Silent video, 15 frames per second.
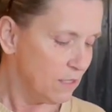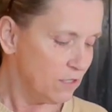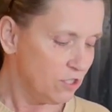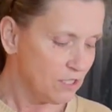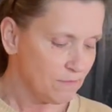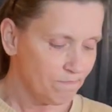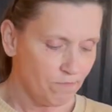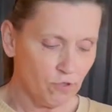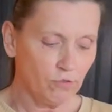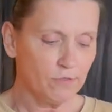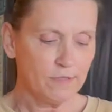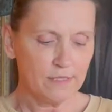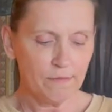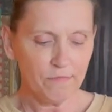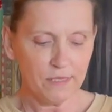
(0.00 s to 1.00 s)
Just
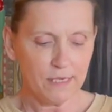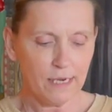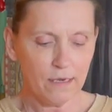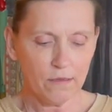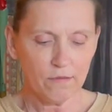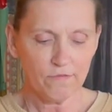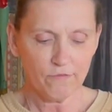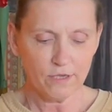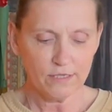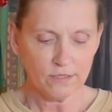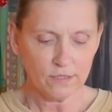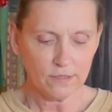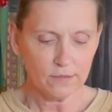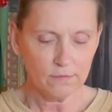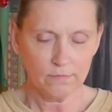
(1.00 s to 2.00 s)
pulled something out of the
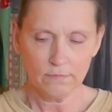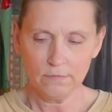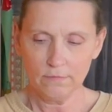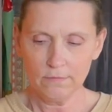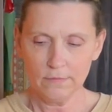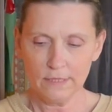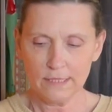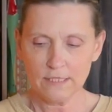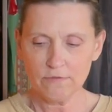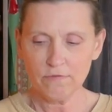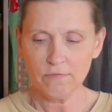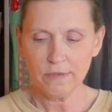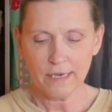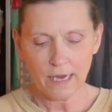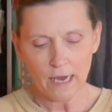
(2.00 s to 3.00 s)
freezer. And that's what
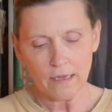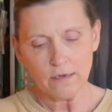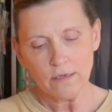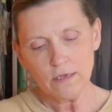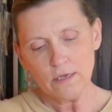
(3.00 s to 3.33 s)
we got.